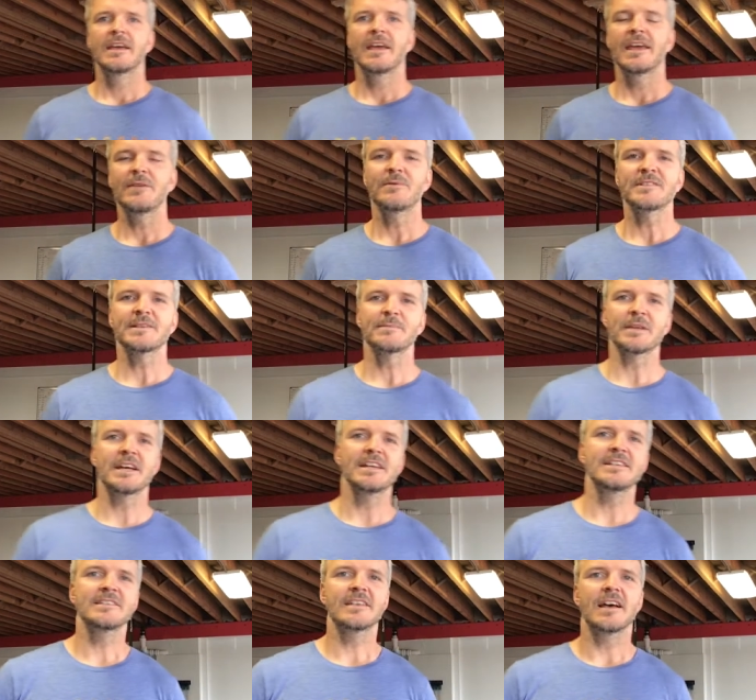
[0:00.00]
Hey, what's up
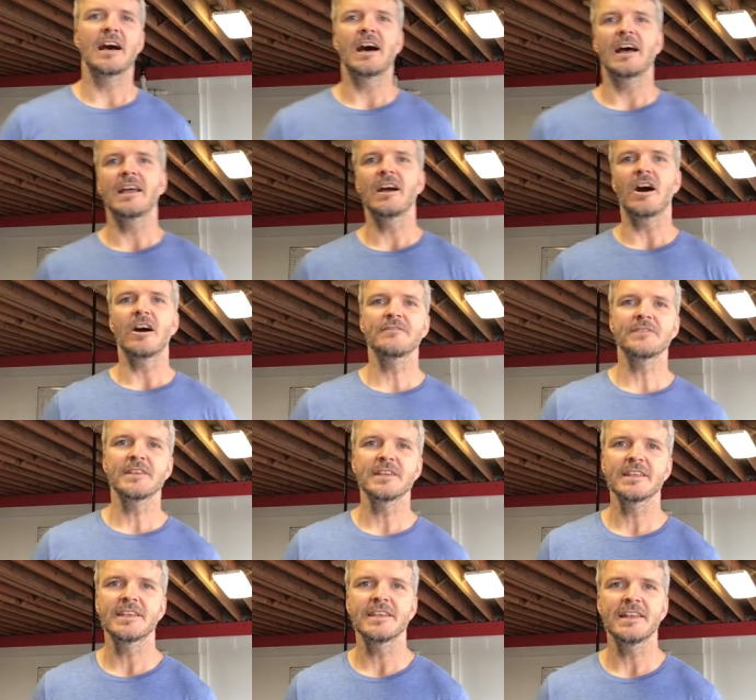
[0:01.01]
guys? I
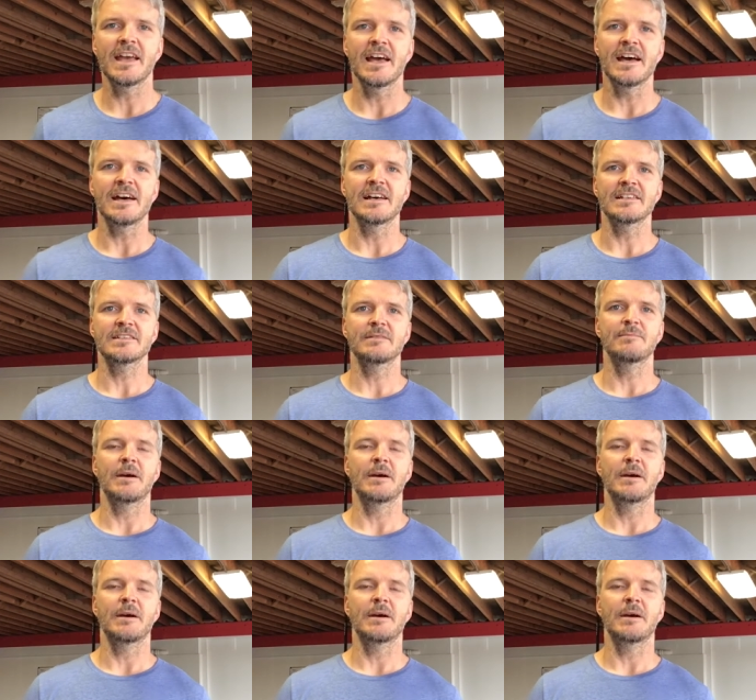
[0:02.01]
often get asked